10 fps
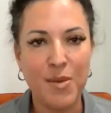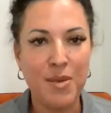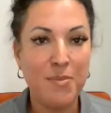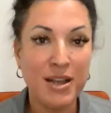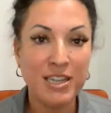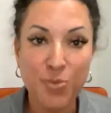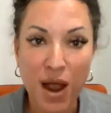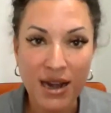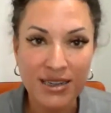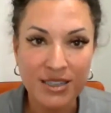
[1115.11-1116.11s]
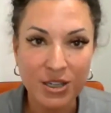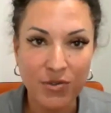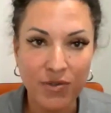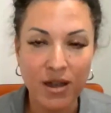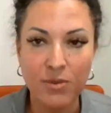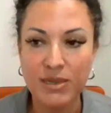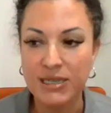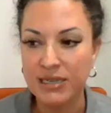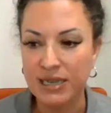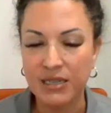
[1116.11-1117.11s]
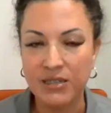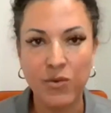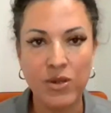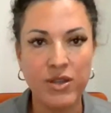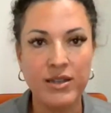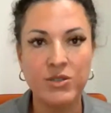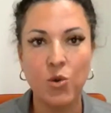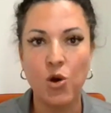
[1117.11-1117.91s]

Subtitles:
maybe a best practice that you found to be successful with this,